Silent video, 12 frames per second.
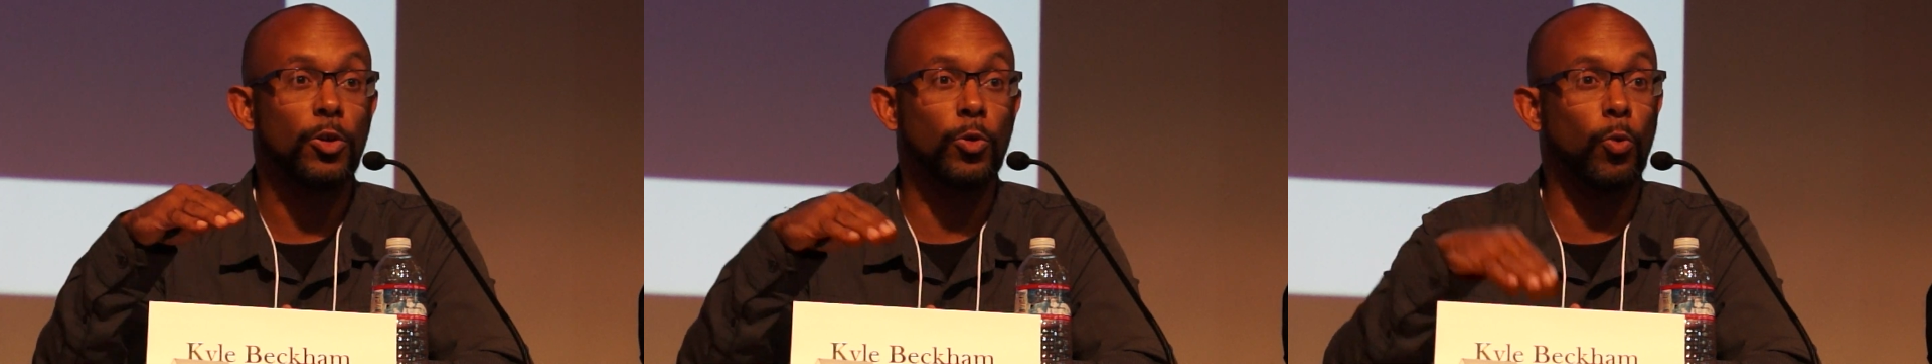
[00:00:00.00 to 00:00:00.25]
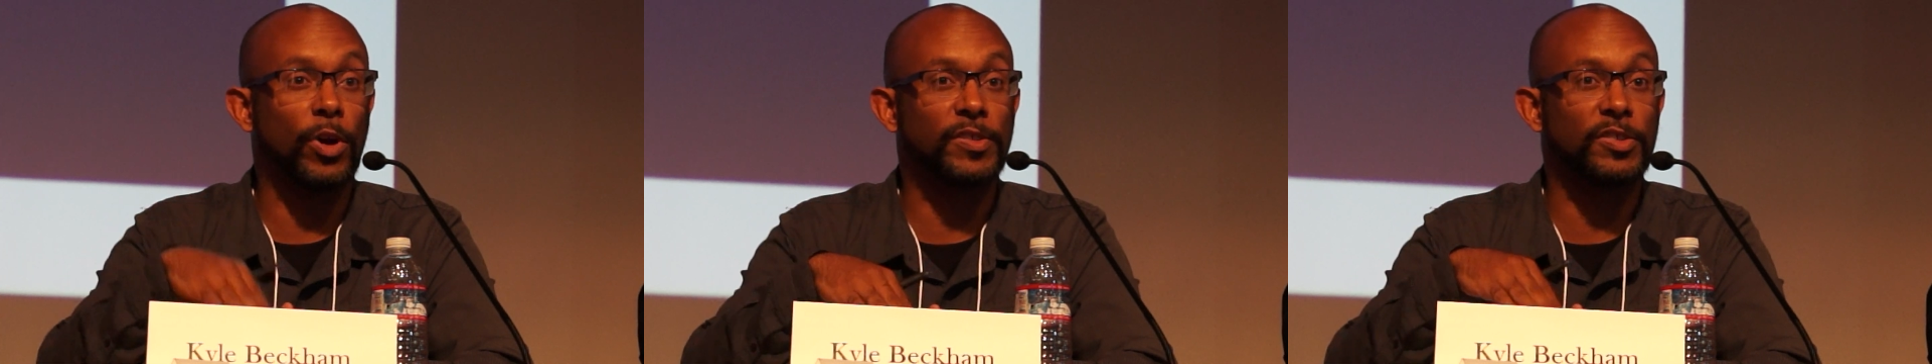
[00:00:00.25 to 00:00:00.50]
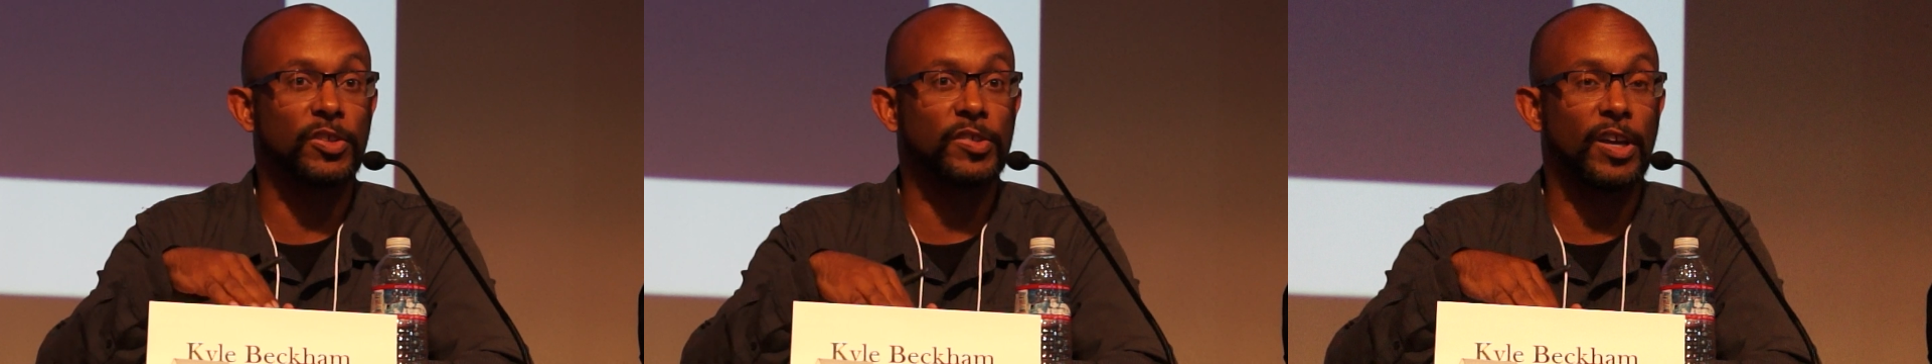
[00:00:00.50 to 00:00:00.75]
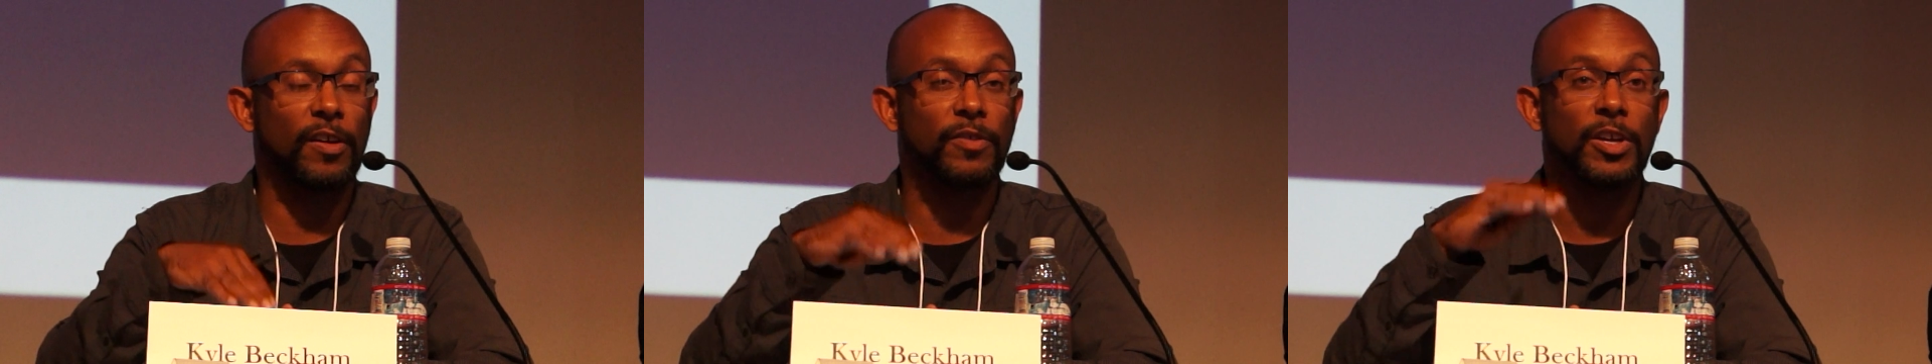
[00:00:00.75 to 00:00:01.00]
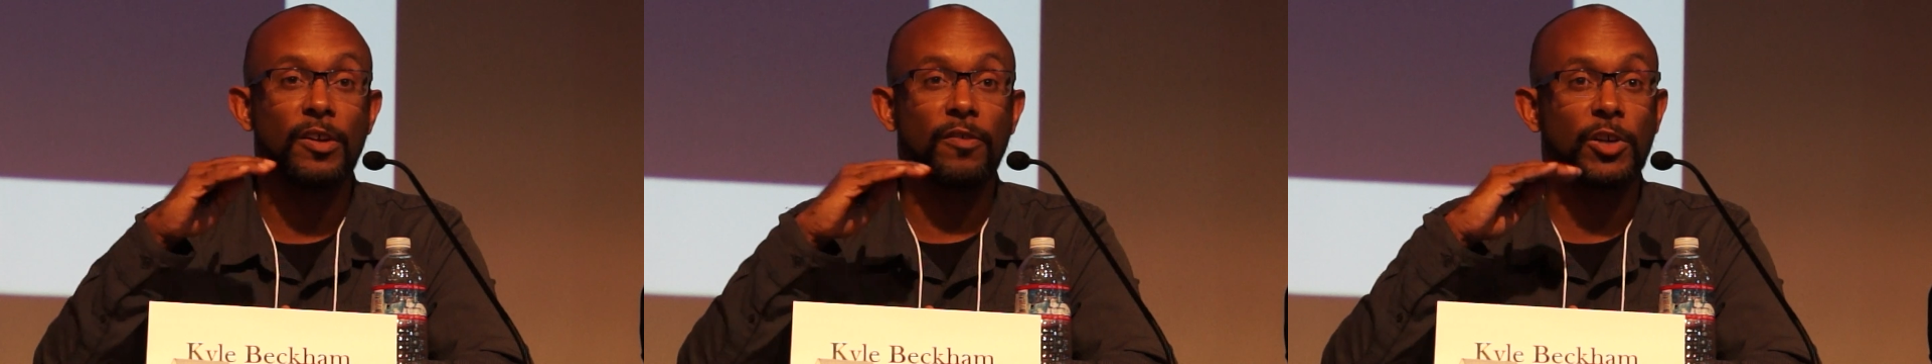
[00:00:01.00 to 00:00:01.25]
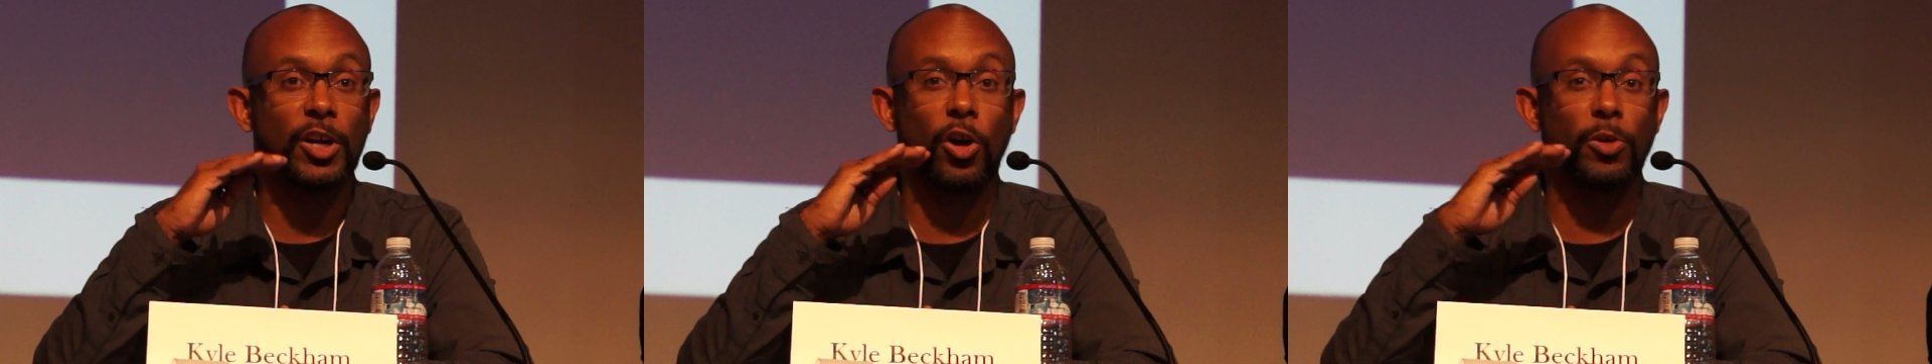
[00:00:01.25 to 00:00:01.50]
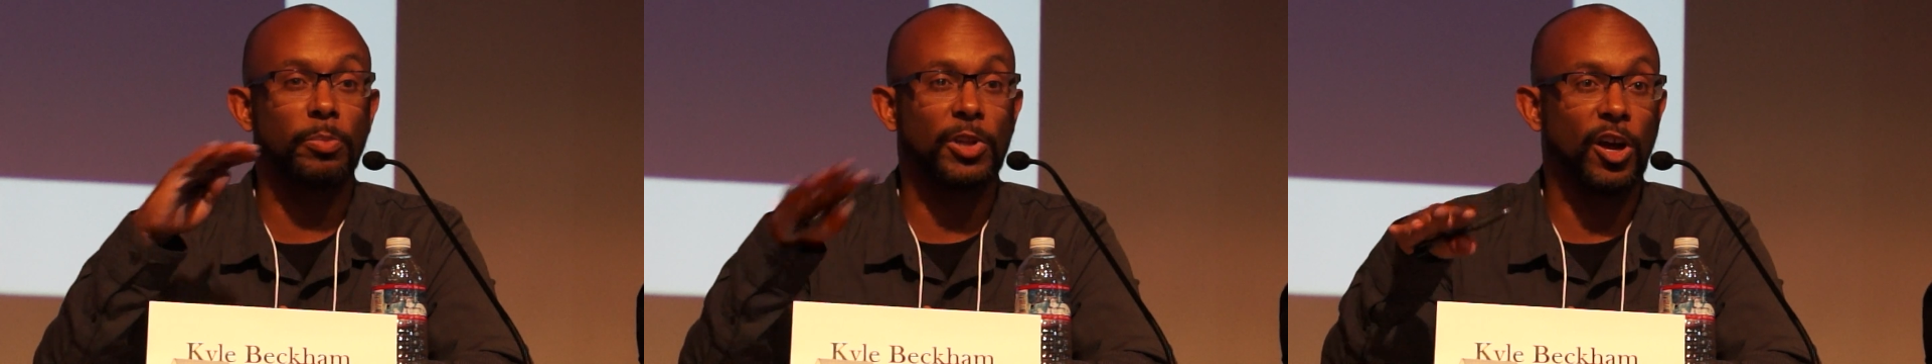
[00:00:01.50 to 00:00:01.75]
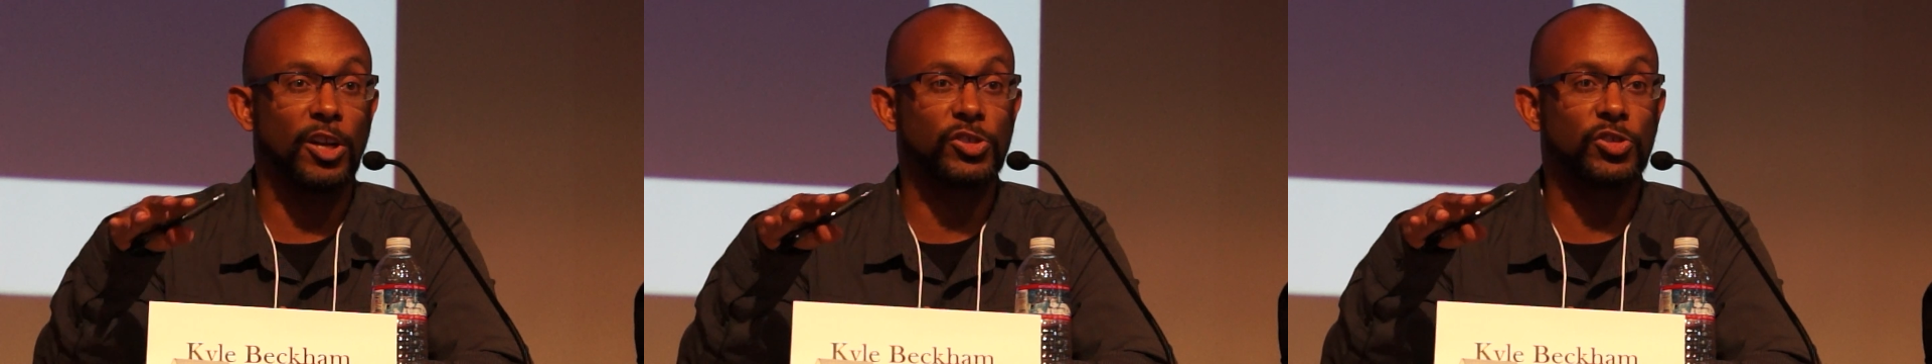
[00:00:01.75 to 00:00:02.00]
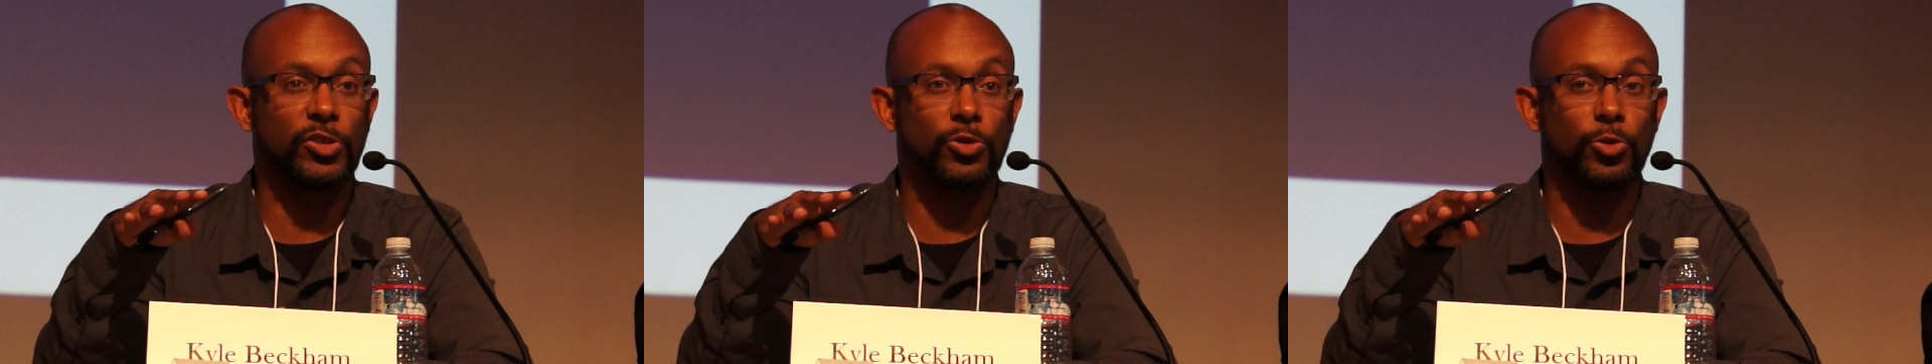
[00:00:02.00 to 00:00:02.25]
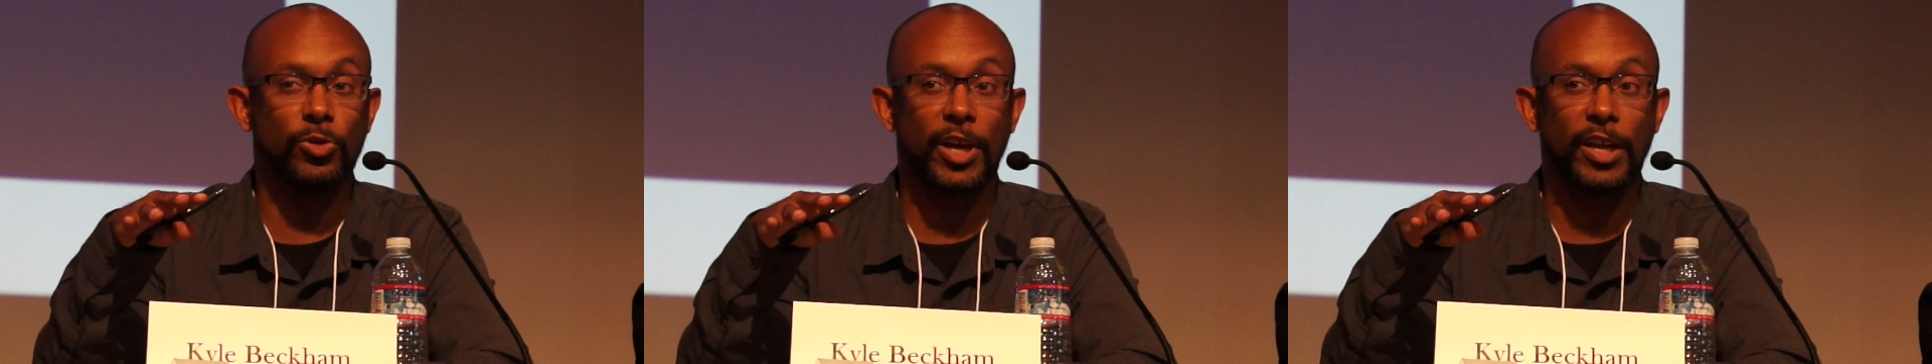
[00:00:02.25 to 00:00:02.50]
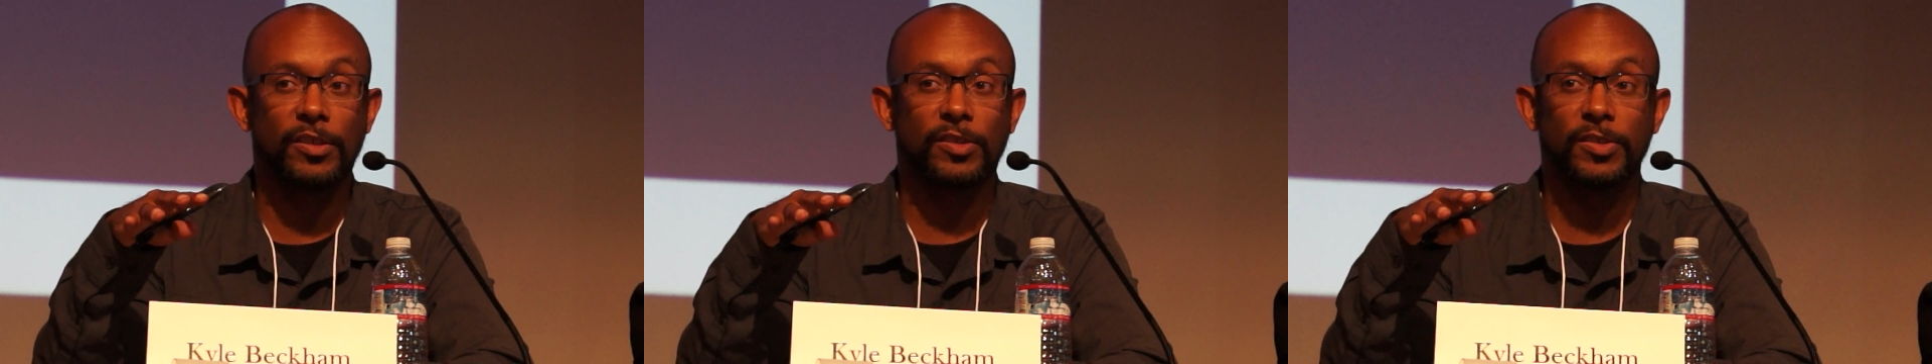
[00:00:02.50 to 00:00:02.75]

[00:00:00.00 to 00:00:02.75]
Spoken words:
who want to just have carte blanche to do that,